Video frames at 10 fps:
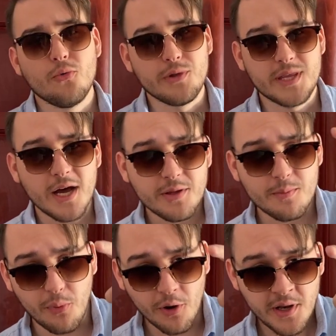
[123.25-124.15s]
without them
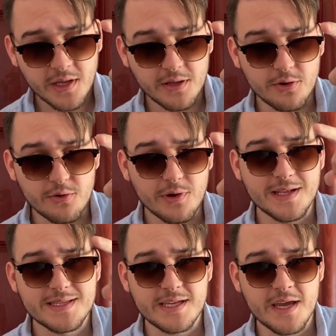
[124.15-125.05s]
pointing at you and
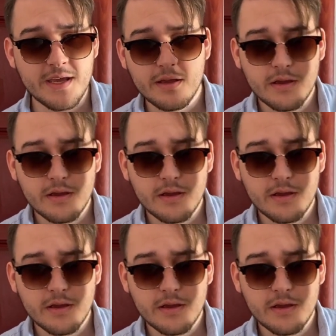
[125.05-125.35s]
saying,